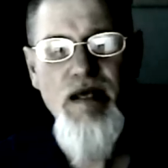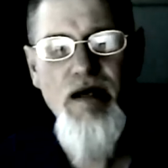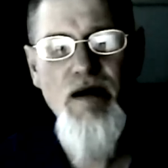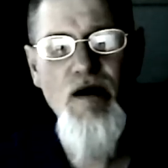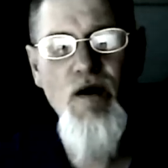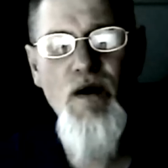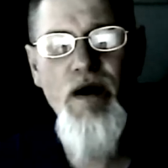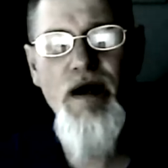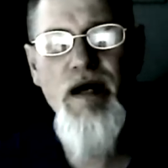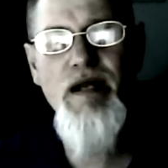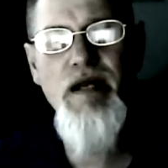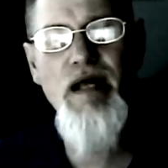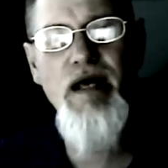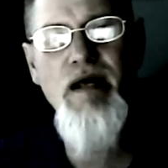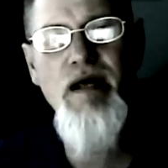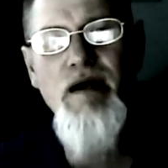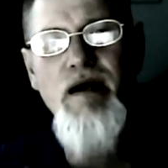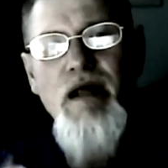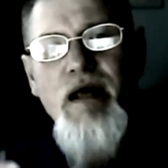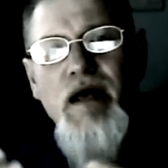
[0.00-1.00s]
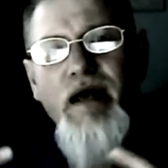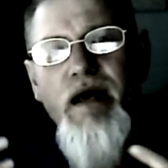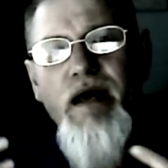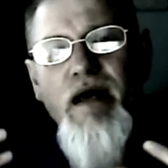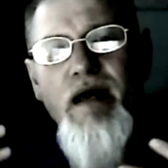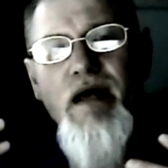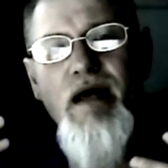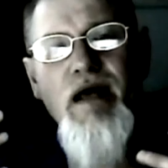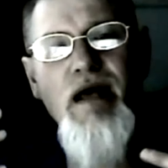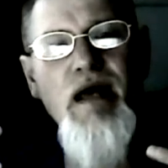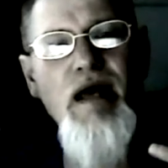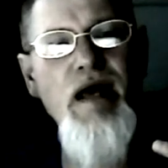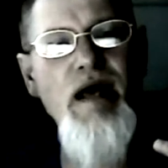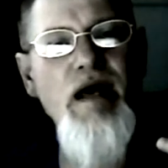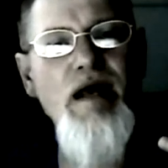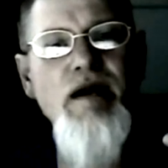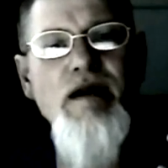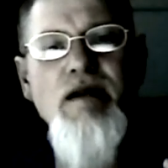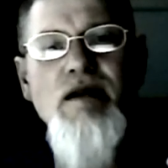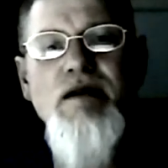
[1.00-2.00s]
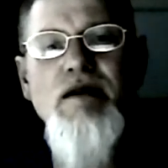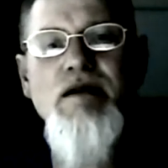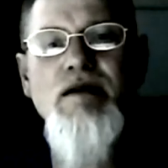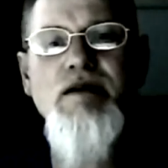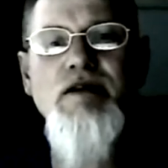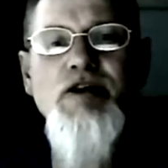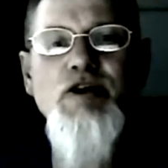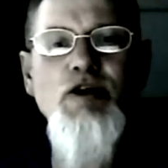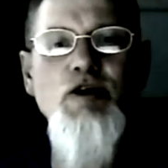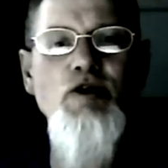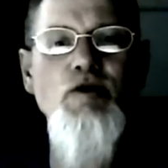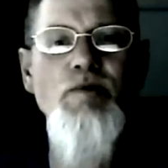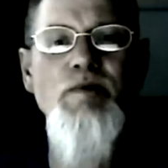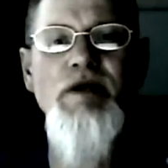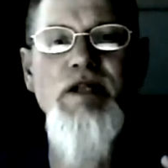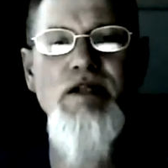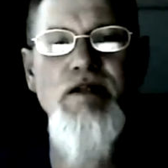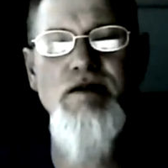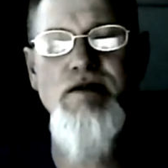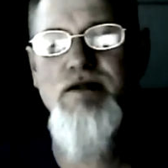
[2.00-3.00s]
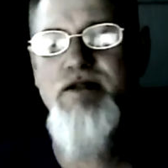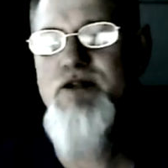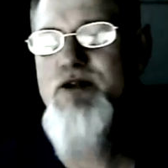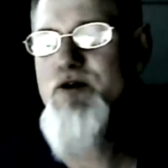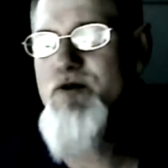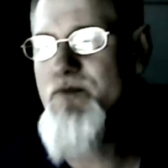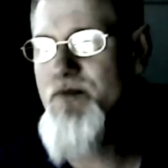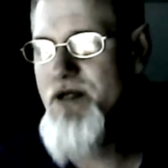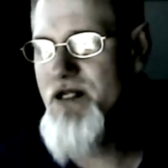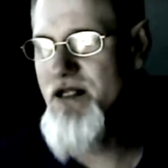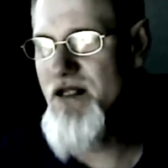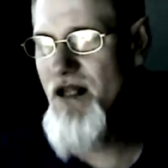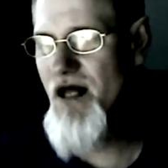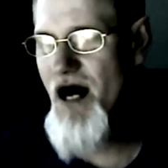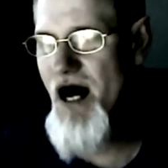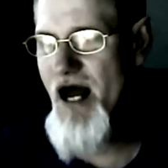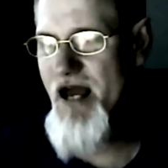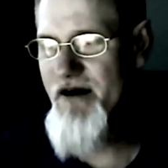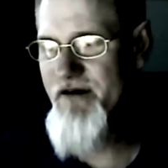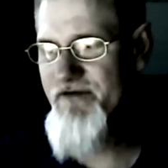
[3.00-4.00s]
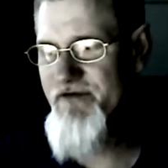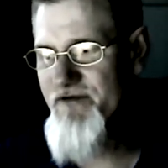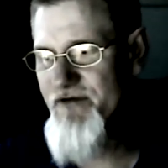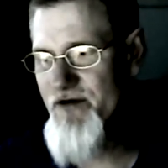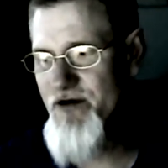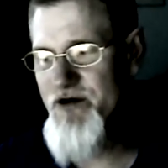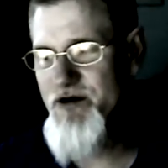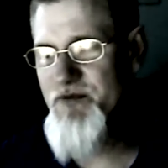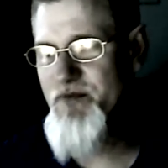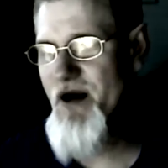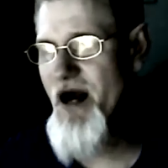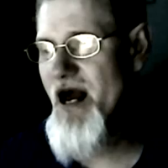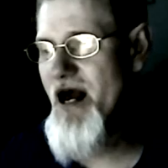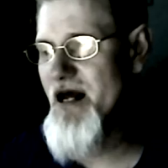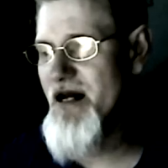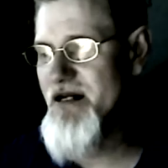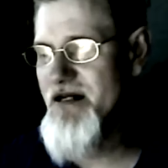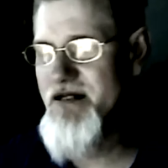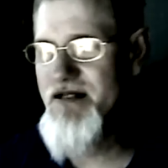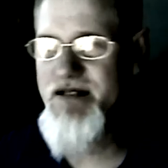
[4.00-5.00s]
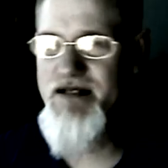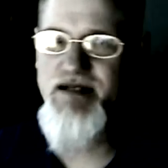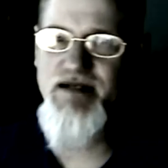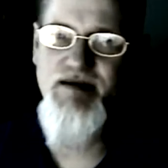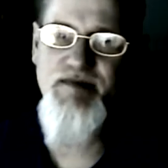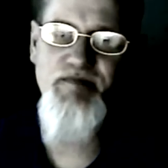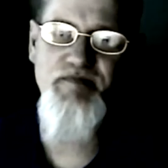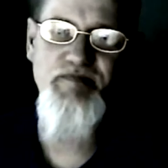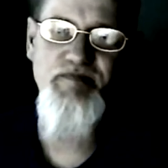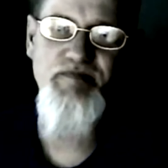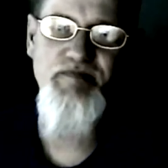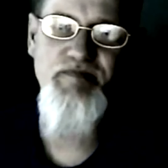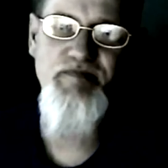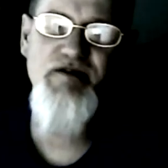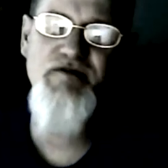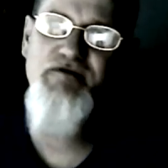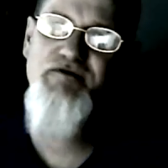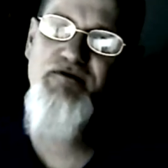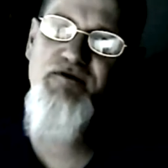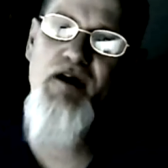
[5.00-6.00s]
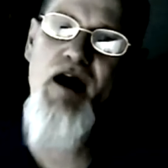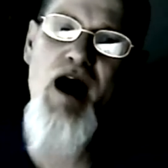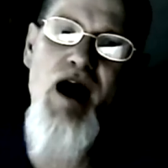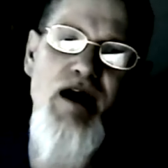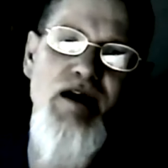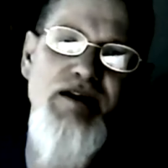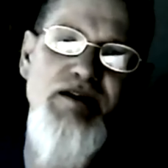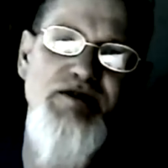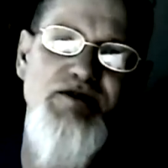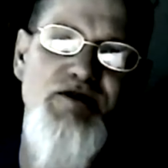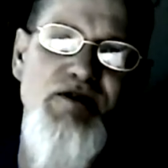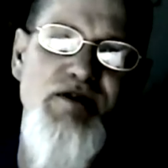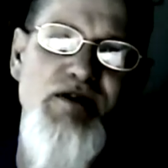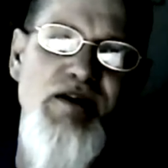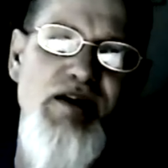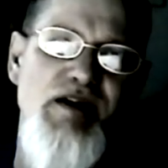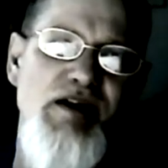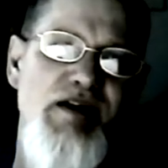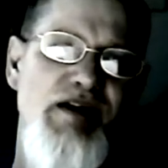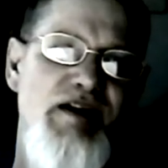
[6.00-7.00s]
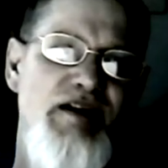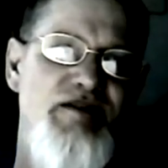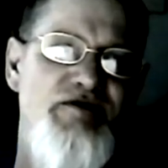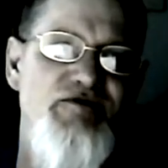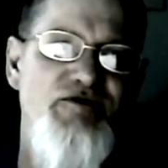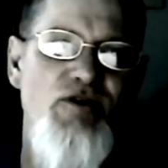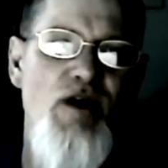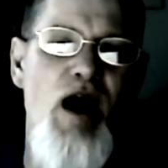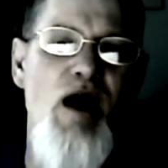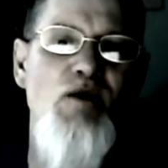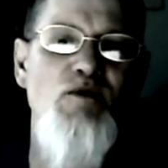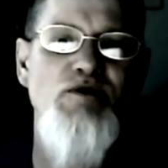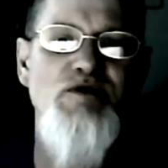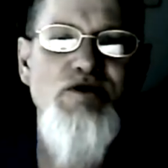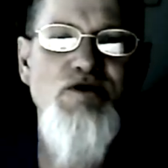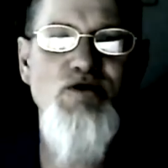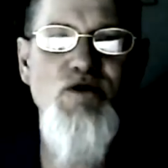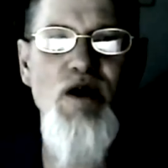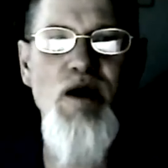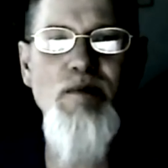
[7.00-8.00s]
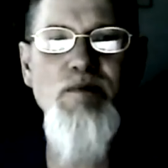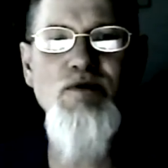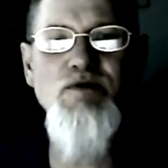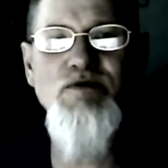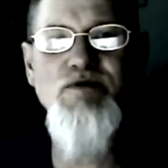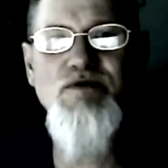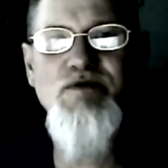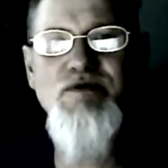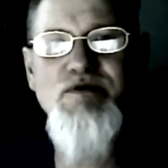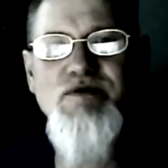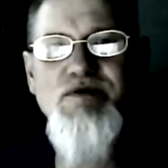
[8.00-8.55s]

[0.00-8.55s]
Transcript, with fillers: You know, and, and and human human life or humanity is fought, is is fraught with troubles.